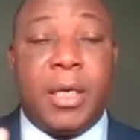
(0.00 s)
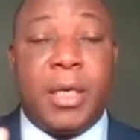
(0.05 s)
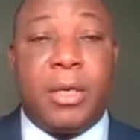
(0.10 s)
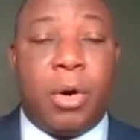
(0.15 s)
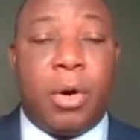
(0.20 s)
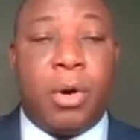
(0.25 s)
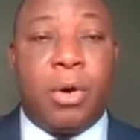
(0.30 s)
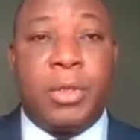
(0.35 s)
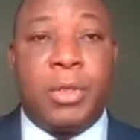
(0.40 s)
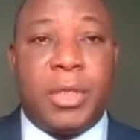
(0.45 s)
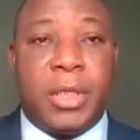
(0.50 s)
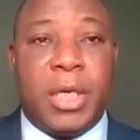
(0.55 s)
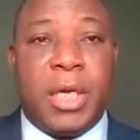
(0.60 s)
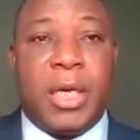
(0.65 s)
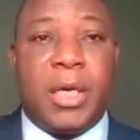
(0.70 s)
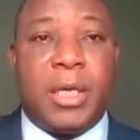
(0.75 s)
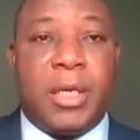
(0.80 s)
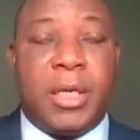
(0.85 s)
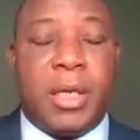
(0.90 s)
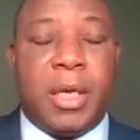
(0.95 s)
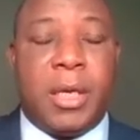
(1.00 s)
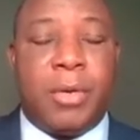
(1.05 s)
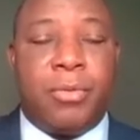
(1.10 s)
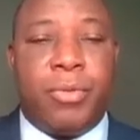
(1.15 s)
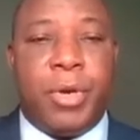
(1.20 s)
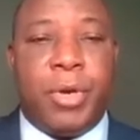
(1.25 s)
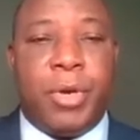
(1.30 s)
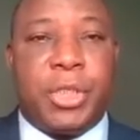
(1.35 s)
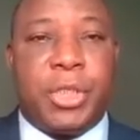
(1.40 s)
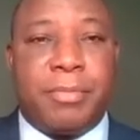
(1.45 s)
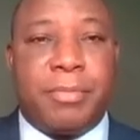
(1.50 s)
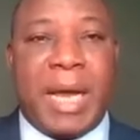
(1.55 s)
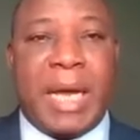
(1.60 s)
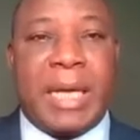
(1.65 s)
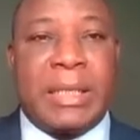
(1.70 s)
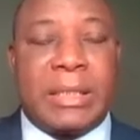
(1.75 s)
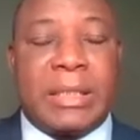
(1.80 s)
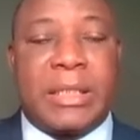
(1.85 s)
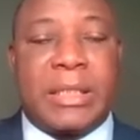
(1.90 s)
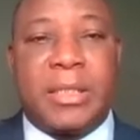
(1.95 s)
Gold, the rich
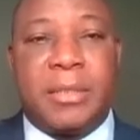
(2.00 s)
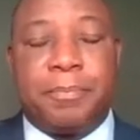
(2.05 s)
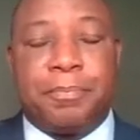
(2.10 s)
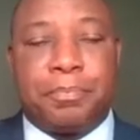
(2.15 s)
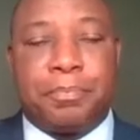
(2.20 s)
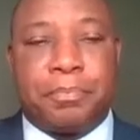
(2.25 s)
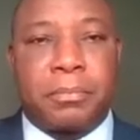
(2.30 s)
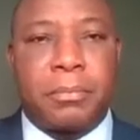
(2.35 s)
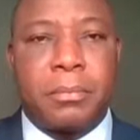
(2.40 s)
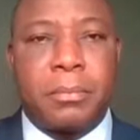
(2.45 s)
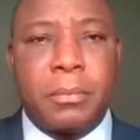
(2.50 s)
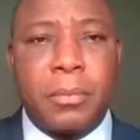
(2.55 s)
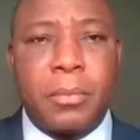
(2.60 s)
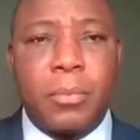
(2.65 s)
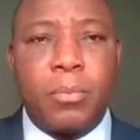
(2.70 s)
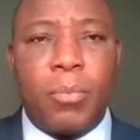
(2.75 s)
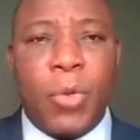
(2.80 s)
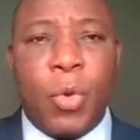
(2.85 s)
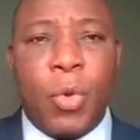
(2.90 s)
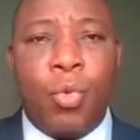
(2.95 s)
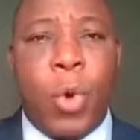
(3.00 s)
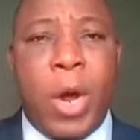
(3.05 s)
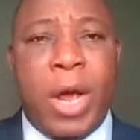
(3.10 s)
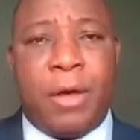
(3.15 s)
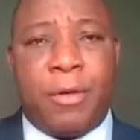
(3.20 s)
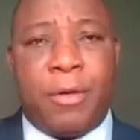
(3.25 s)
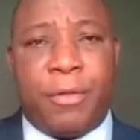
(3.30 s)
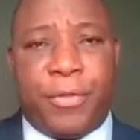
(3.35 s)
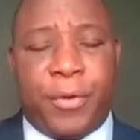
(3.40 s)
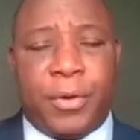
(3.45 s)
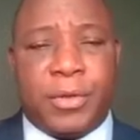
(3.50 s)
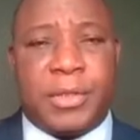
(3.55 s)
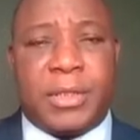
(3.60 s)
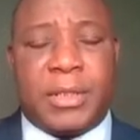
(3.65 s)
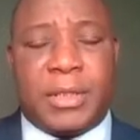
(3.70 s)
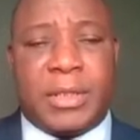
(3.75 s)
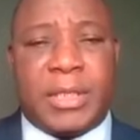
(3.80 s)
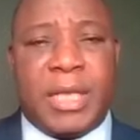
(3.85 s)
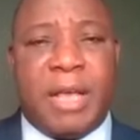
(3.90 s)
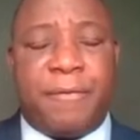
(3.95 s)
man's wealth or
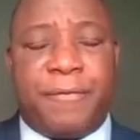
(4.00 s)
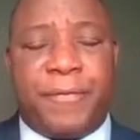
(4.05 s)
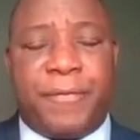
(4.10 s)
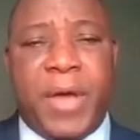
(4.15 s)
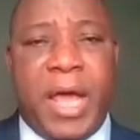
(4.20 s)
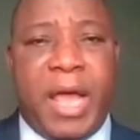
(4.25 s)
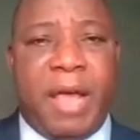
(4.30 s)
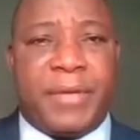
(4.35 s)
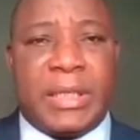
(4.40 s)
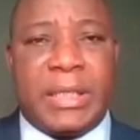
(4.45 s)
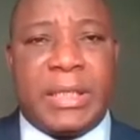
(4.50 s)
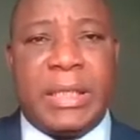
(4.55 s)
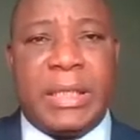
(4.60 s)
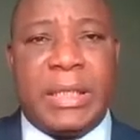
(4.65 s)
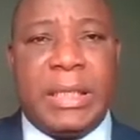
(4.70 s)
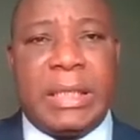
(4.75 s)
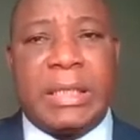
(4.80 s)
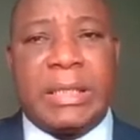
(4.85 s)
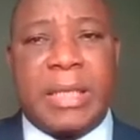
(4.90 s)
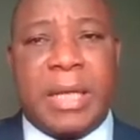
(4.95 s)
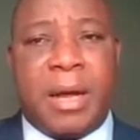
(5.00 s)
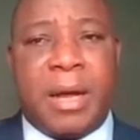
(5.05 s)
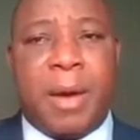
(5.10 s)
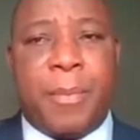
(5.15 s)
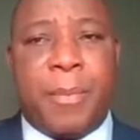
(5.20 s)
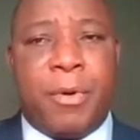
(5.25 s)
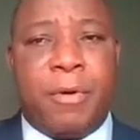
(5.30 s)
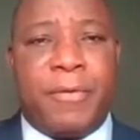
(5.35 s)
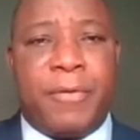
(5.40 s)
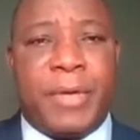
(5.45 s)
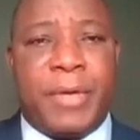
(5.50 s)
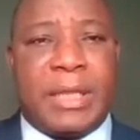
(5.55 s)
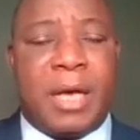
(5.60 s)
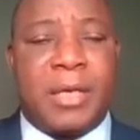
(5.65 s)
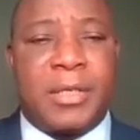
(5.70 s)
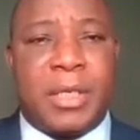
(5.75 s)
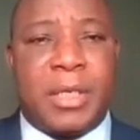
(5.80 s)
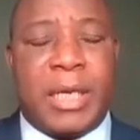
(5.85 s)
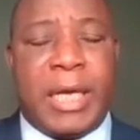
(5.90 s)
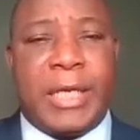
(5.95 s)
safe haven, is now above
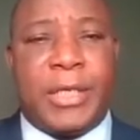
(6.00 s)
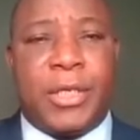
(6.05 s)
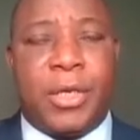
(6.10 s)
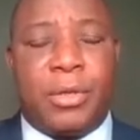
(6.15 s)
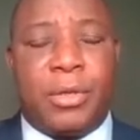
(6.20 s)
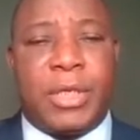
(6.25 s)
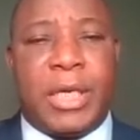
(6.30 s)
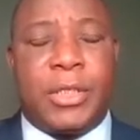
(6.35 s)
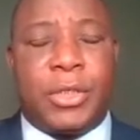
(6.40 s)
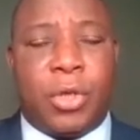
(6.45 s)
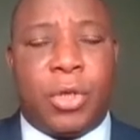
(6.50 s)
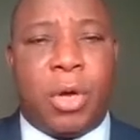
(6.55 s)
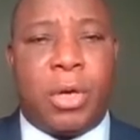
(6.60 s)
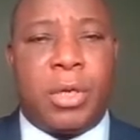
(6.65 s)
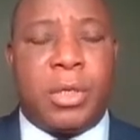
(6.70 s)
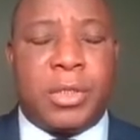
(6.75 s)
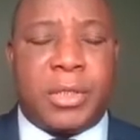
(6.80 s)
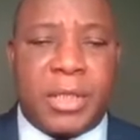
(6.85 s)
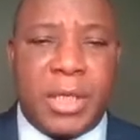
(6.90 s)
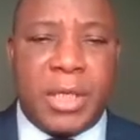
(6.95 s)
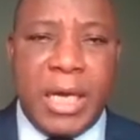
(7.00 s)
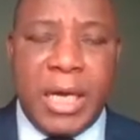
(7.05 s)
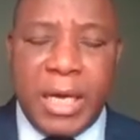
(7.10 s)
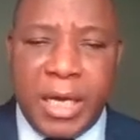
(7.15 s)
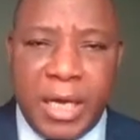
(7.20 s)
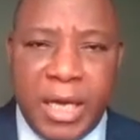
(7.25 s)
$1,800.